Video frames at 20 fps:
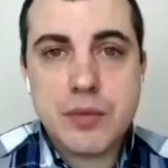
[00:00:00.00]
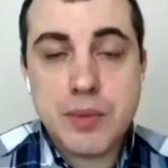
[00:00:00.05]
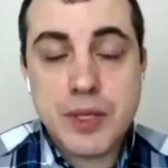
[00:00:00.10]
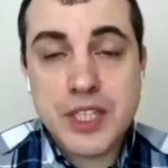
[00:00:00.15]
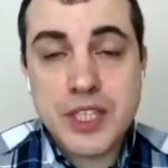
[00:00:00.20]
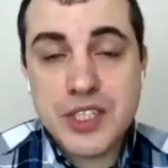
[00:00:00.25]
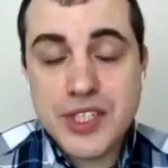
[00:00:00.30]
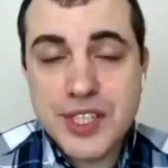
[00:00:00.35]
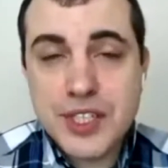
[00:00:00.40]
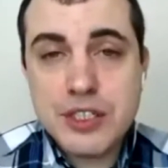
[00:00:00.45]
But
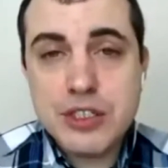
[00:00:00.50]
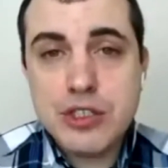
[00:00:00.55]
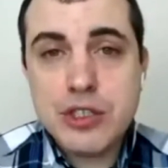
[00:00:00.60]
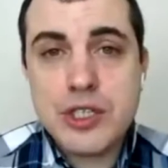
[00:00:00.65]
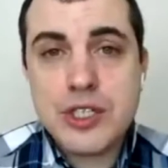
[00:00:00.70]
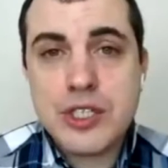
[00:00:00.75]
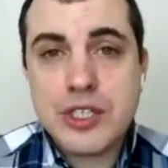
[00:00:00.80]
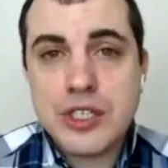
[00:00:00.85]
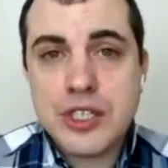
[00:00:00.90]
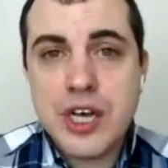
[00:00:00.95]
the signature
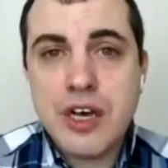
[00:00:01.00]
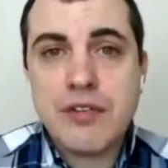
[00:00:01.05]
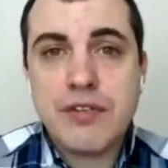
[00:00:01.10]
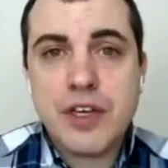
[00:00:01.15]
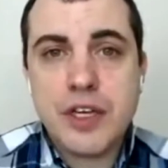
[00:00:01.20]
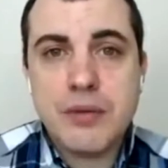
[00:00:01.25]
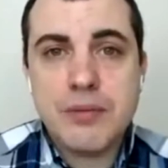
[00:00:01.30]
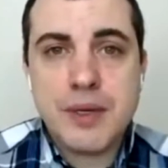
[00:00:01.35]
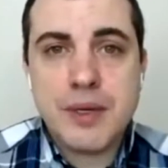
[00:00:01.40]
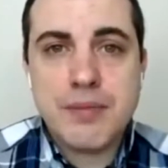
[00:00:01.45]
itself
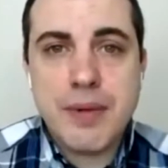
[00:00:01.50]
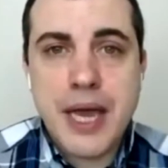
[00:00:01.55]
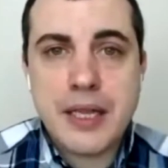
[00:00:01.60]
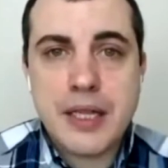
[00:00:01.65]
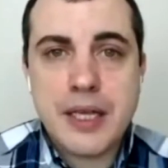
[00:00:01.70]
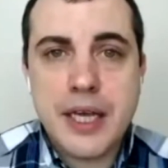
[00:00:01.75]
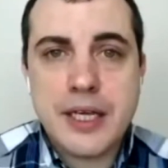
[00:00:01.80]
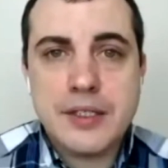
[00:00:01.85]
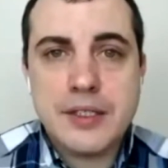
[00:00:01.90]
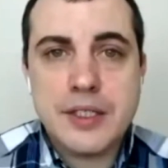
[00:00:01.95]
can be
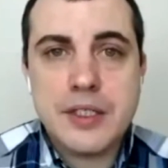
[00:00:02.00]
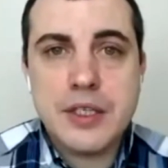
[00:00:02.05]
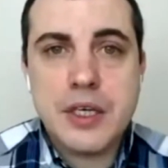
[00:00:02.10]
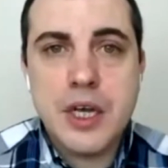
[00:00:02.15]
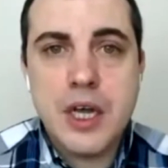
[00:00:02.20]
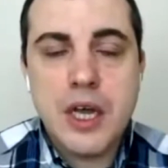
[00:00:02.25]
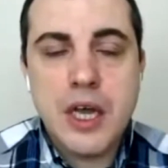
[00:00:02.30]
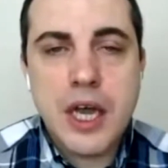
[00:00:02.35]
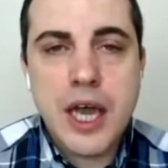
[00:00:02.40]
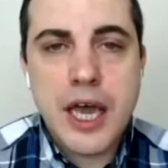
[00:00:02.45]
malleated,
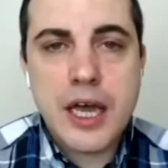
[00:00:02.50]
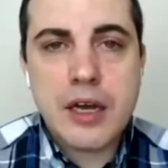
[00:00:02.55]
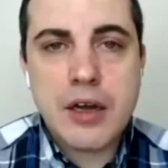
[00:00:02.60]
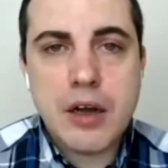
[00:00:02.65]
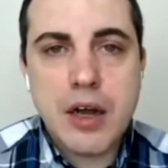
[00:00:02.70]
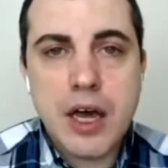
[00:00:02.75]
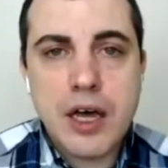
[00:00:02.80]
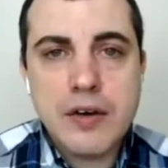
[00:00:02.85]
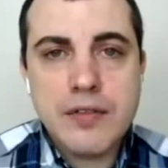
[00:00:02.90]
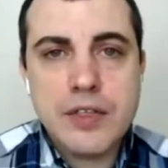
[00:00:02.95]
and a
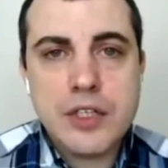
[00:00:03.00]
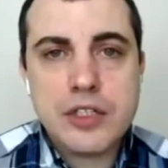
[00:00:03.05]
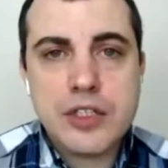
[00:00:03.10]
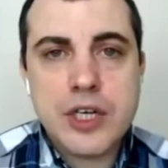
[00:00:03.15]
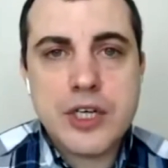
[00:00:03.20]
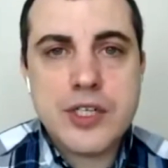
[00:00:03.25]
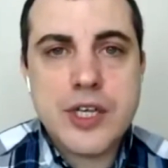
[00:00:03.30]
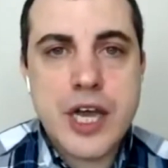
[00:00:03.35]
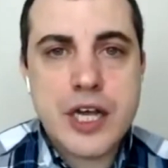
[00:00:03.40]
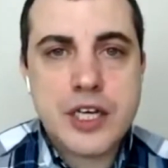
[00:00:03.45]
lot of the
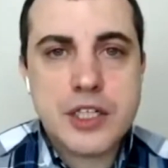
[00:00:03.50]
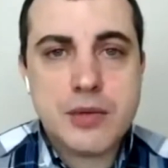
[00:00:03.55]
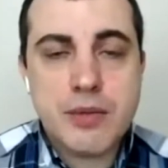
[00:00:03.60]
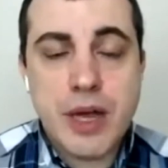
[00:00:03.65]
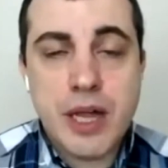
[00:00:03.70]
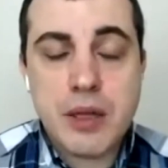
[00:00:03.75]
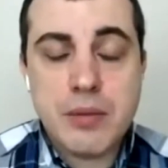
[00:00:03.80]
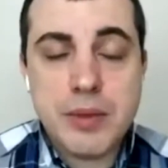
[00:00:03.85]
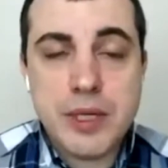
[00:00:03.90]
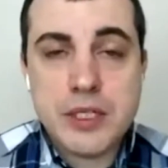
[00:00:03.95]
transaction
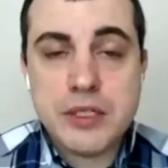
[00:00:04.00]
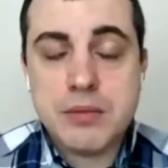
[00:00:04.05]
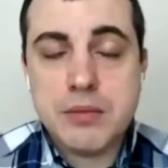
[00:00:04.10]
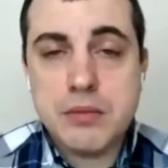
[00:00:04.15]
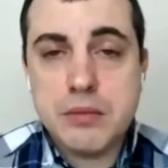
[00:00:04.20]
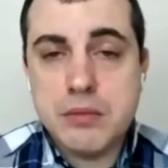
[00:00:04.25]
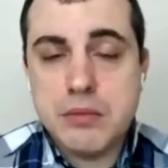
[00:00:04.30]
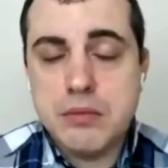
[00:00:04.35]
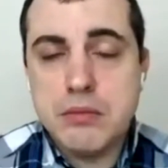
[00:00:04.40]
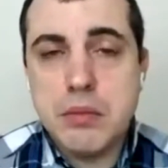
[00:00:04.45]
malleability,
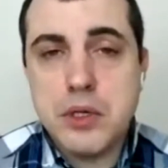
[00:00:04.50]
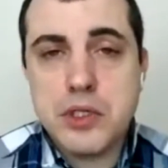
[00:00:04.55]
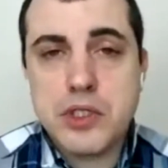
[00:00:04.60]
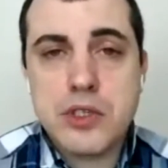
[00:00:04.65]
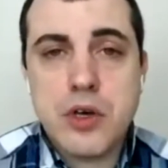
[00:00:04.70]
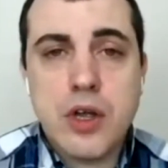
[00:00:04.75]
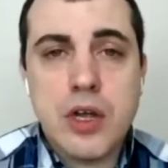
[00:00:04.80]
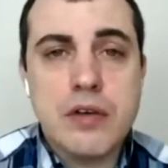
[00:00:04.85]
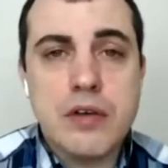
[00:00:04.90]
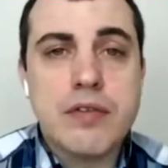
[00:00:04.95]

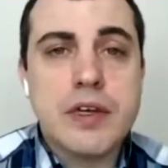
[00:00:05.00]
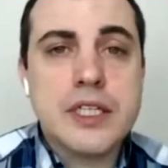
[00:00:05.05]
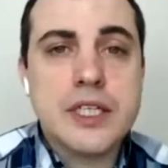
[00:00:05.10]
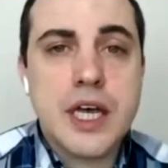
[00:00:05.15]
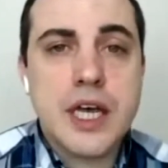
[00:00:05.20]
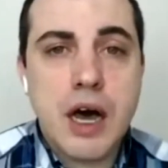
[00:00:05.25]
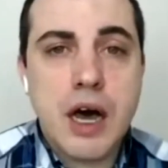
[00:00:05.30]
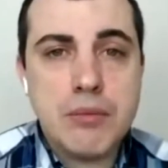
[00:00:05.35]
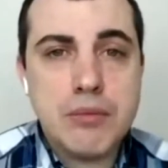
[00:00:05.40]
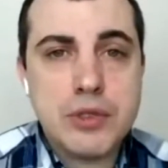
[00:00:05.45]
most all of
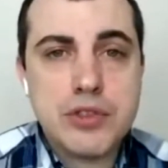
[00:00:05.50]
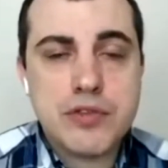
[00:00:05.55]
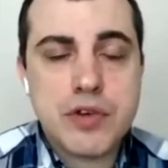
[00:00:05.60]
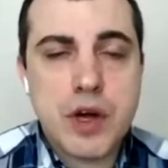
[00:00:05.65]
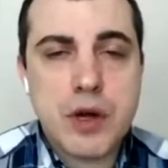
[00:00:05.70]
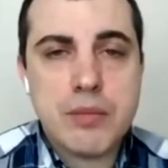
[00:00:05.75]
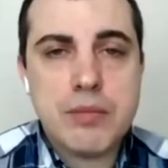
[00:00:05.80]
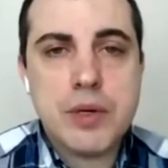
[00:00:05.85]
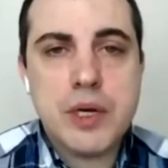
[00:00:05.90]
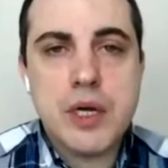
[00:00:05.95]
it, comes
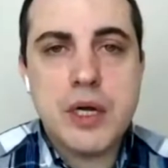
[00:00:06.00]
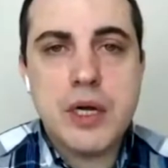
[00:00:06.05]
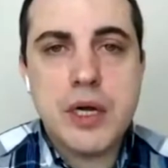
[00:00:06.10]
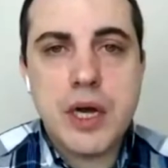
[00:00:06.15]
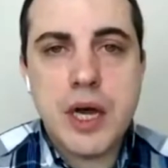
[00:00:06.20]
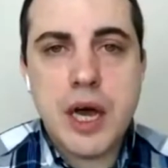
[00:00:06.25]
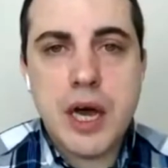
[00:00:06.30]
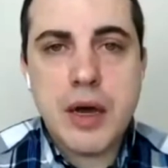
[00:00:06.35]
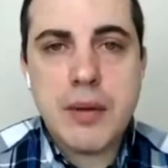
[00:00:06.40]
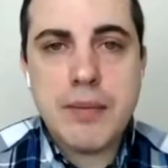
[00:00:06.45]
from
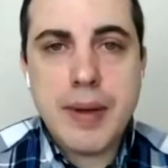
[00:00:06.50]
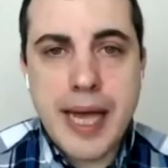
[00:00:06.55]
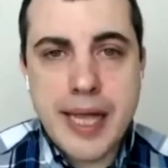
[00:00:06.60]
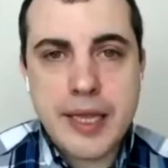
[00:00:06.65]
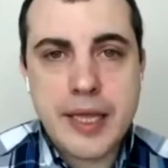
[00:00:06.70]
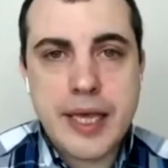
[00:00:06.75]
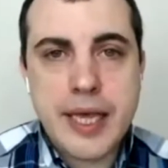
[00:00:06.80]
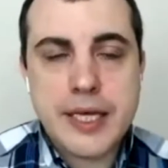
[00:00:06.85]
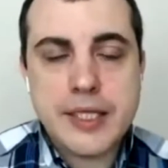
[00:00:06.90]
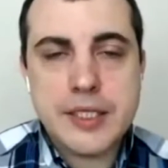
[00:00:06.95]

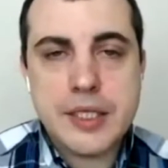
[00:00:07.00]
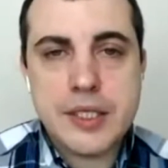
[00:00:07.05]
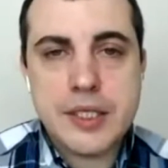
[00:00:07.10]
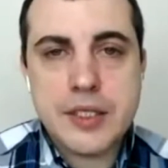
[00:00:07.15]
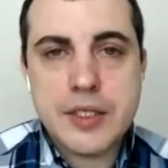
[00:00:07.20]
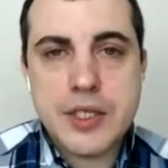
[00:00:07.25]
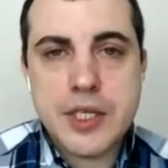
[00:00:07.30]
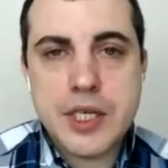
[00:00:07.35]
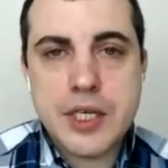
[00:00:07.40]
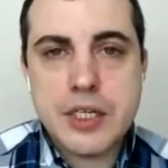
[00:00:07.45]
malleating
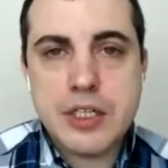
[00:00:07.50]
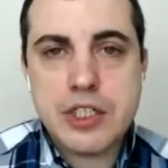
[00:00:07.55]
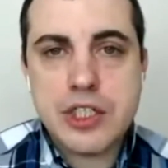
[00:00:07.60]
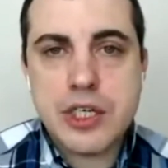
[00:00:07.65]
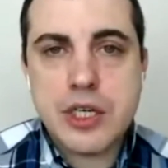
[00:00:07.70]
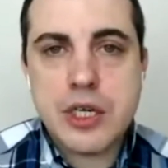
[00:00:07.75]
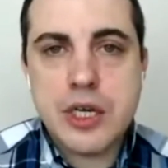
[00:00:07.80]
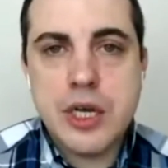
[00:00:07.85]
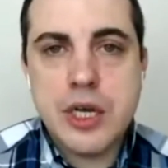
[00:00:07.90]
the signature.